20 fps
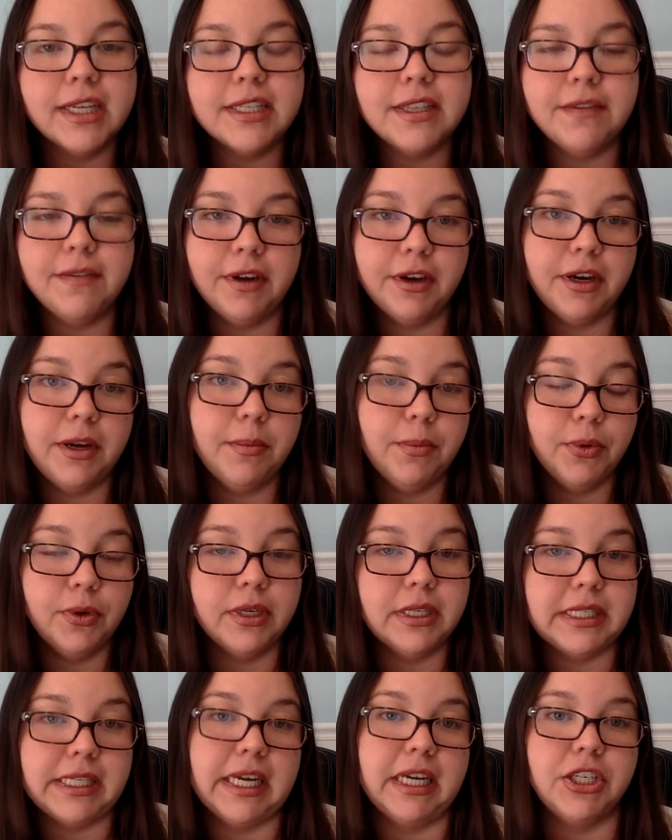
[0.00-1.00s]
So that is a very
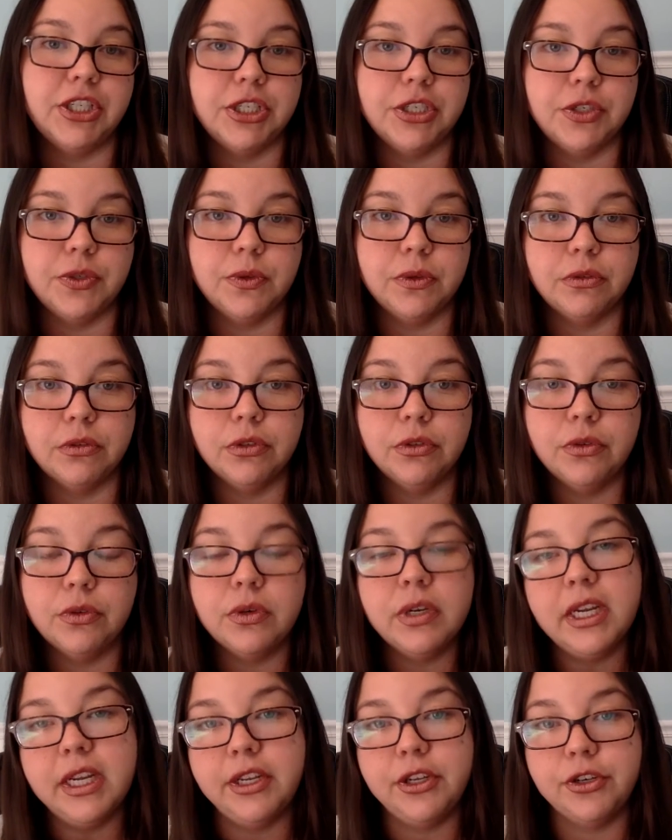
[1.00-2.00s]
important section to
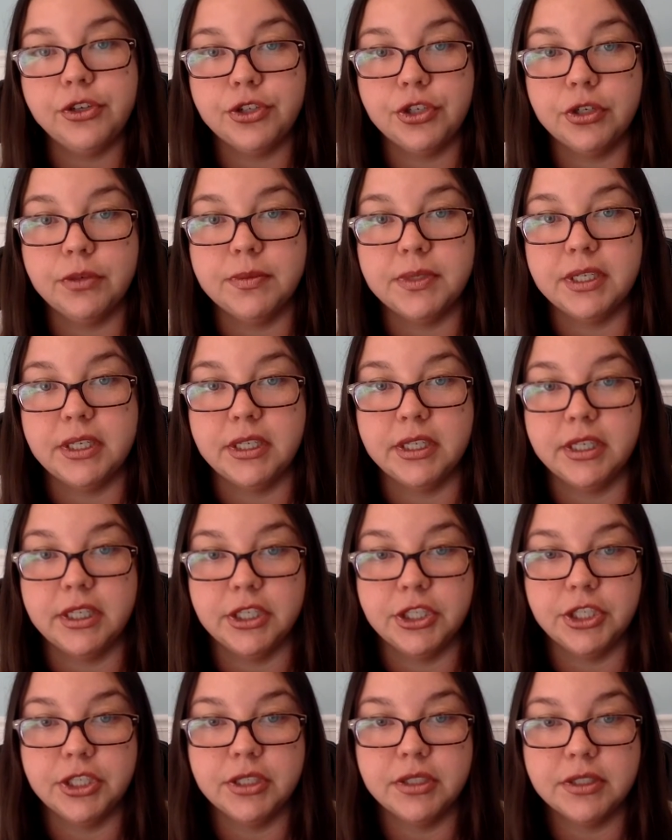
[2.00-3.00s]
include in your terms and
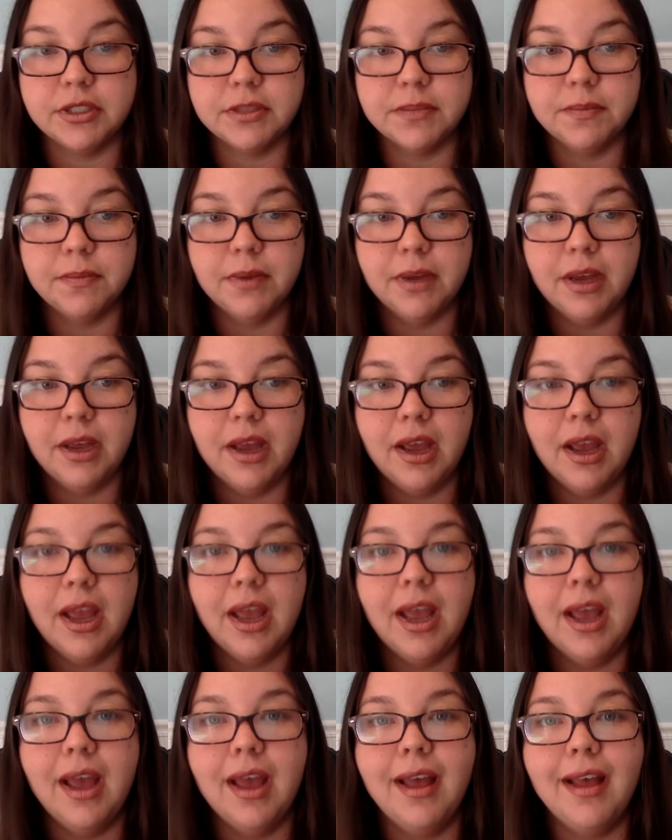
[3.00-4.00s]
conditions.
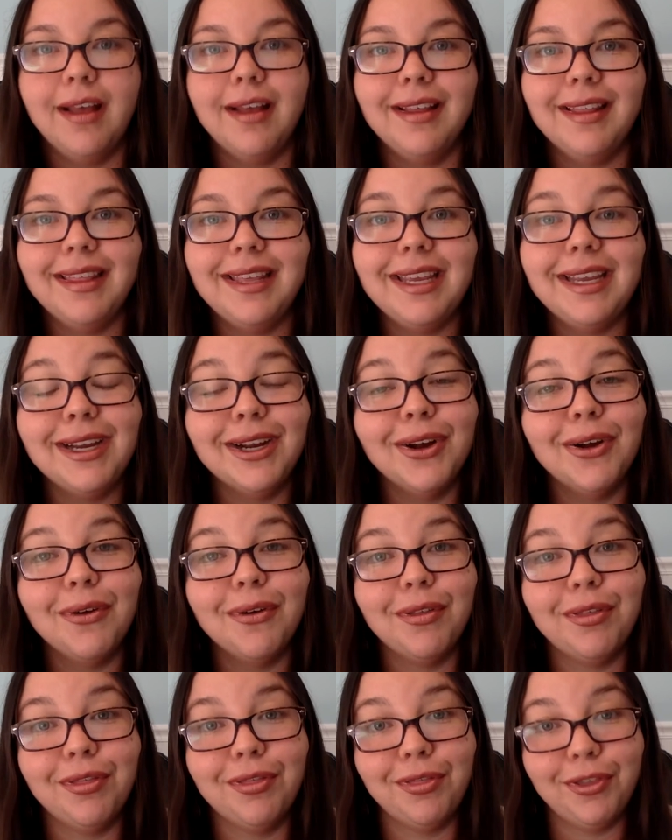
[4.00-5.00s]
The
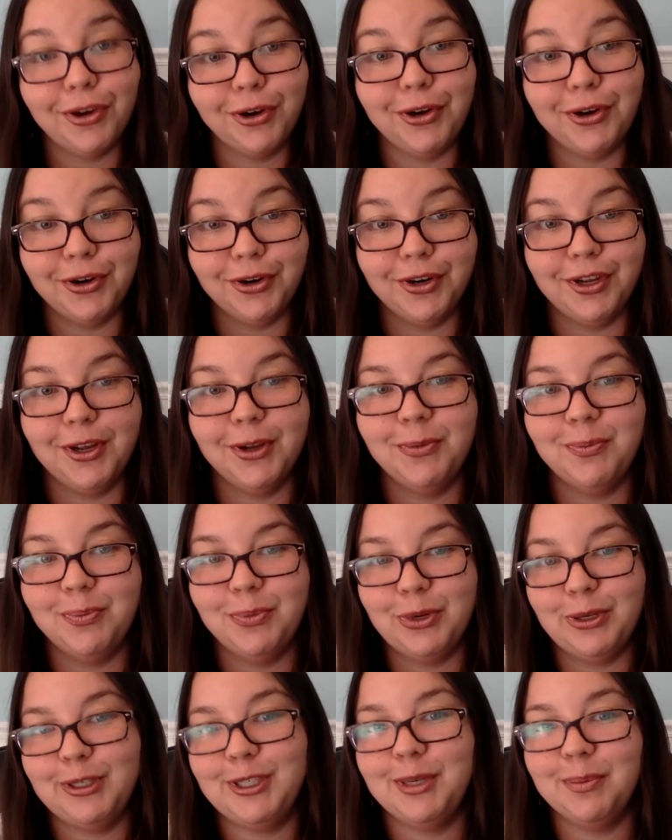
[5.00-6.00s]
third
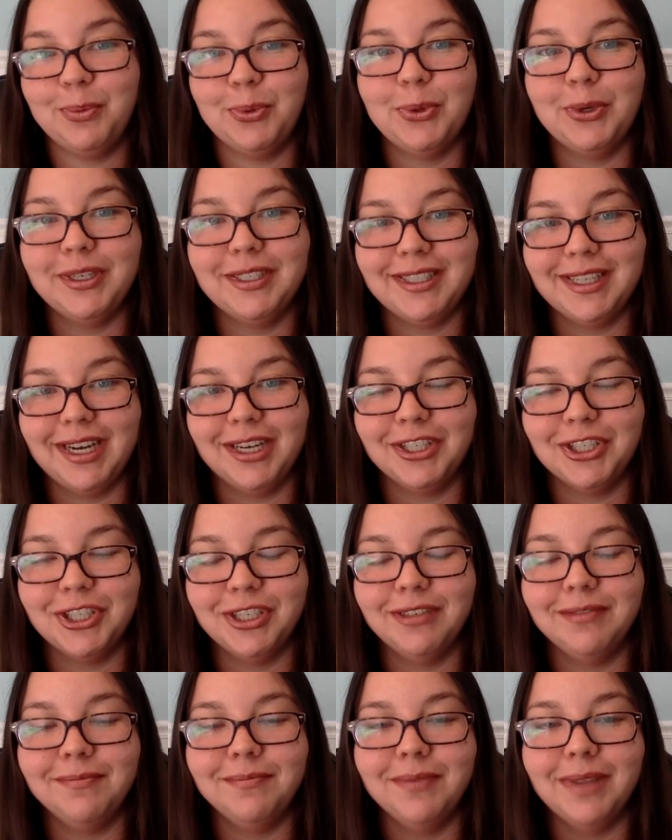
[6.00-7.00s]
most important
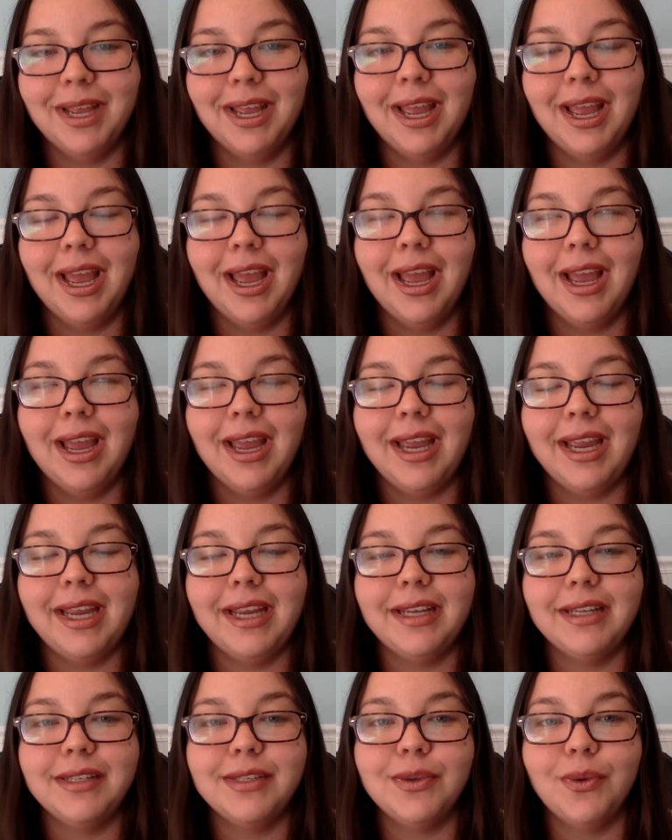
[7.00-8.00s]
section
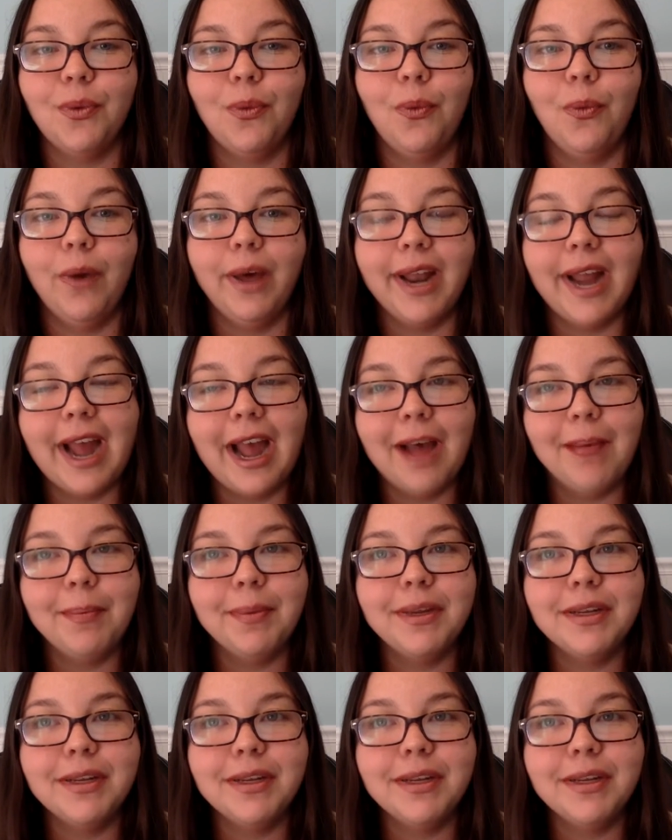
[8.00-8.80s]
is what